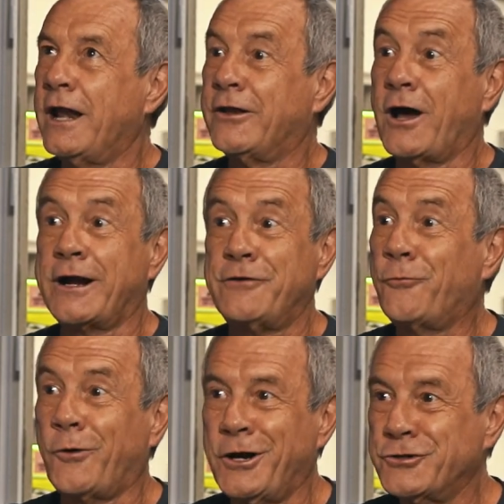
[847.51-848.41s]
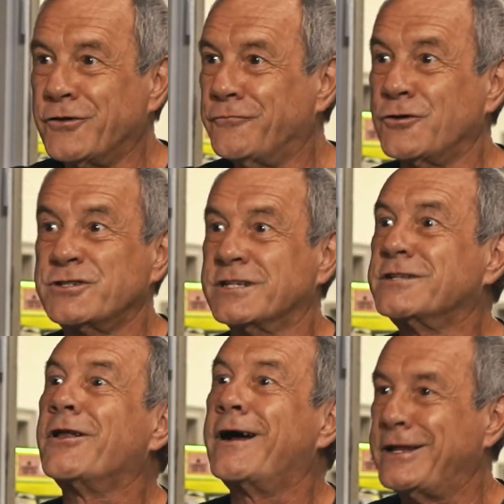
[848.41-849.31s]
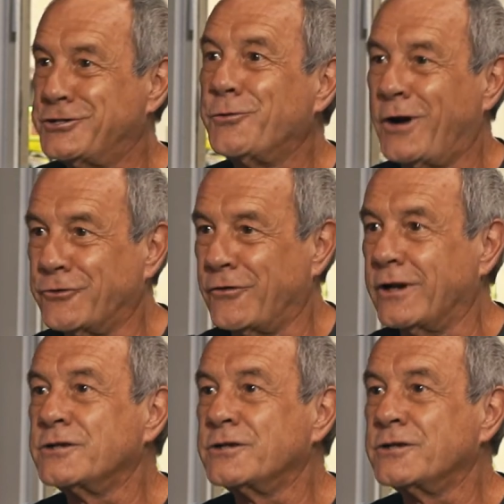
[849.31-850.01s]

9,400 versus 9,200.